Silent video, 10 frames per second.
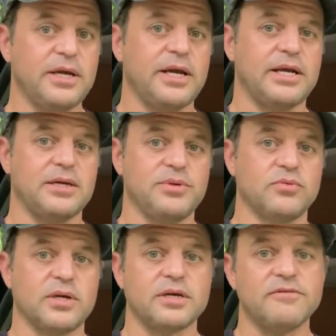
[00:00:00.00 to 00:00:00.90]
and I'll be
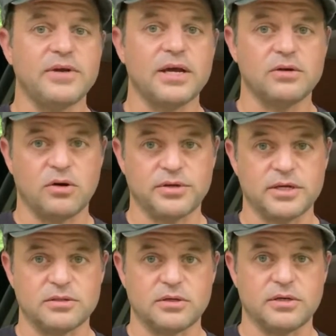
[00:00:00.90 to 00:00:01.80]
running a fan all
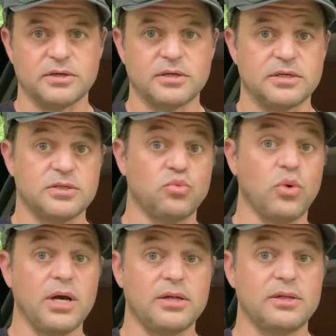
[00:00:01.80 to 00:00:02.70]
night long, as
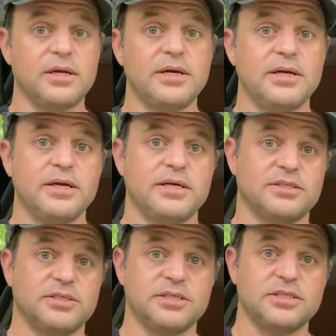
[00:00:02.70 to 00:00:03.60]
well
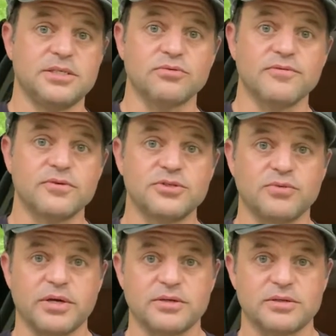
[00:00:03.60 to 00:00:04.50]
as a DC
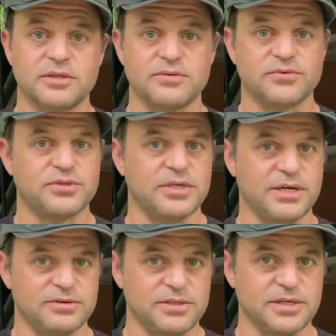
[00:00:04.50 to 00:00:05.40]
refrigerator, and we'll see
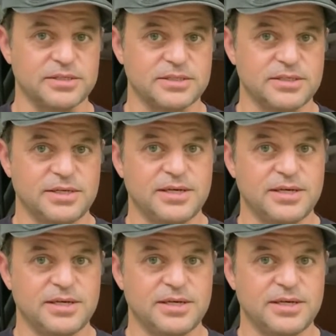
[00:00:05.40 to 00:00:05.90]
how it does.